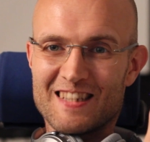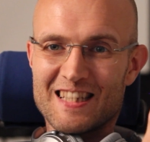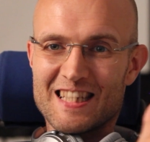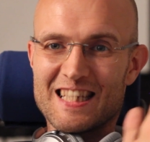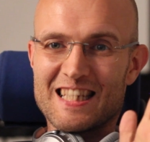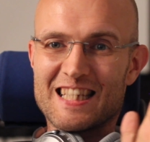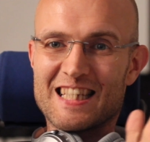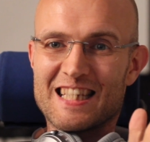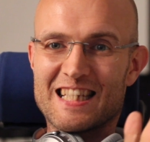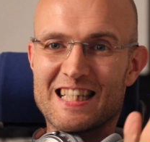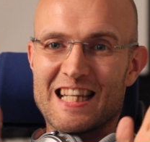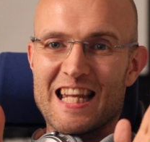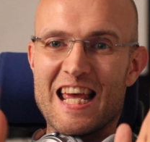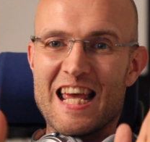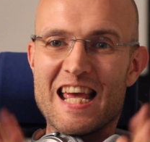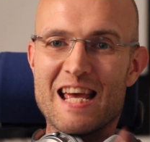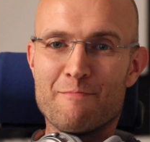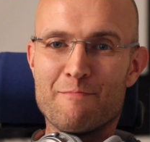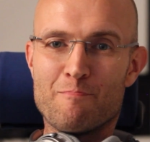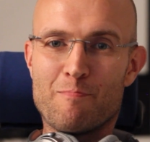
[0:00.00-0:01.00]

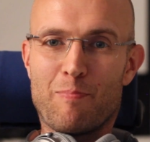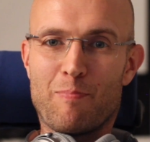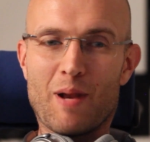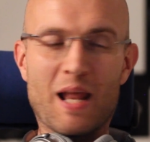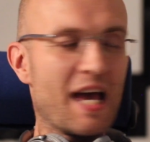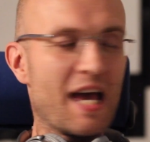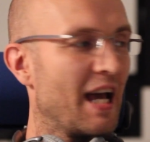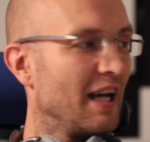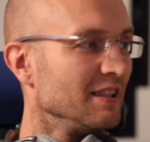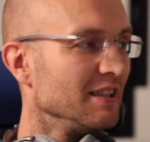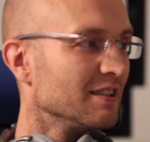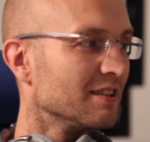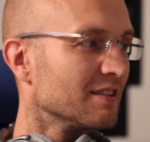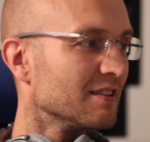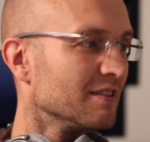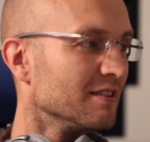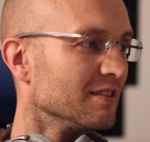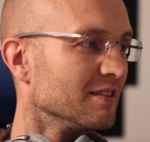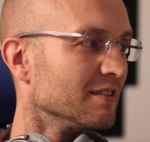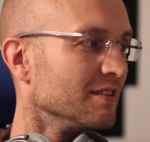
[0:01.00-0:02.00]
stay in place,
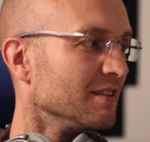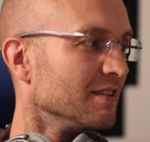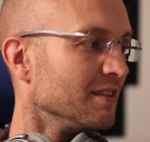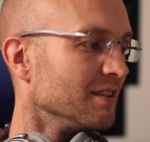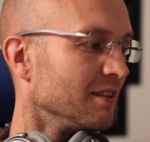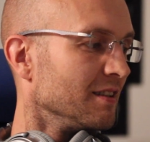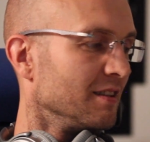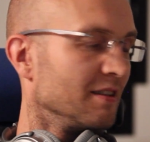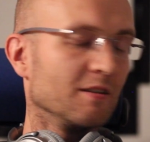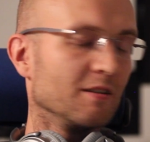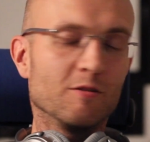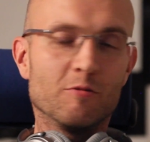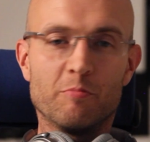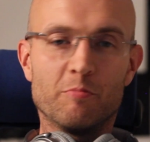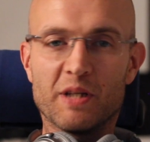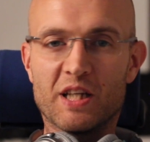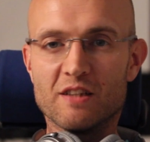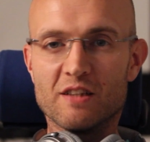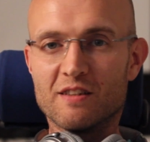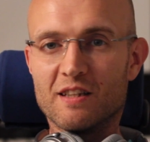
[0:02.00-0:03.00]

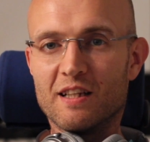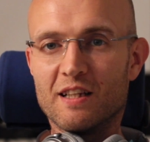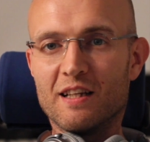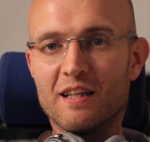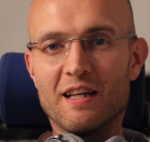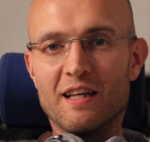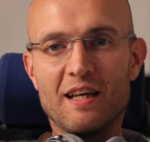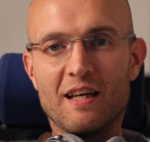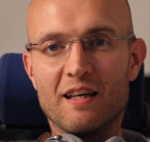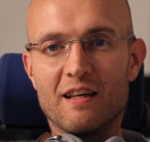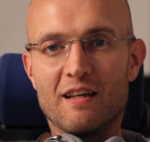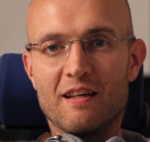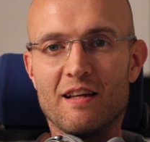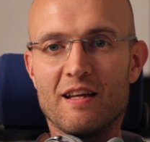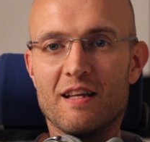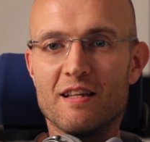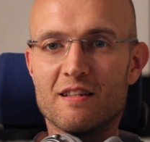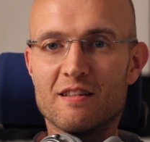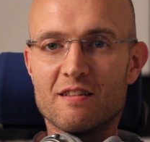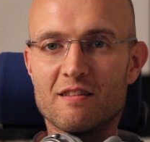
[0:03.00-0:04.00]
because
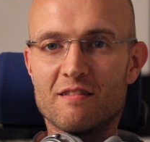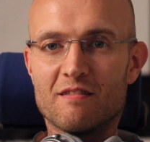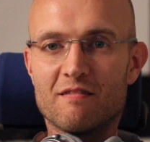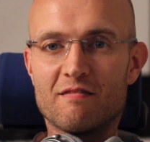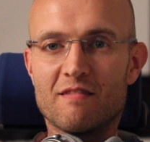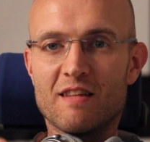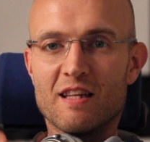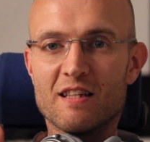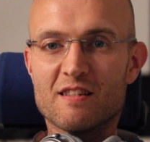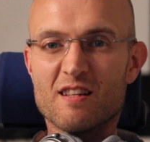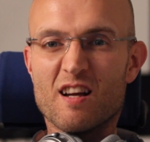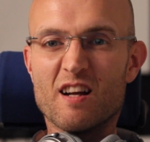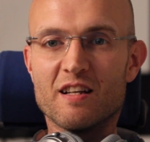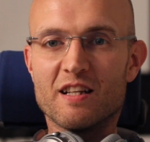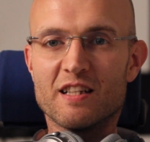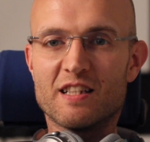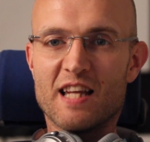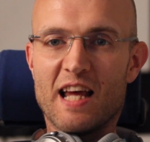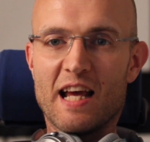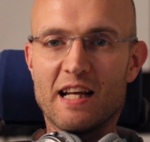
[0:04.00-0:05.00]
it's
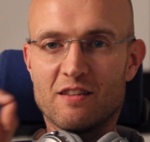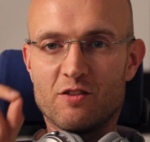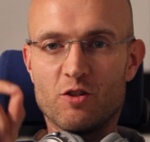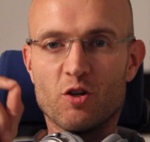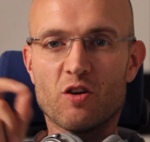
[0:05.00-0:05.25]
undetected.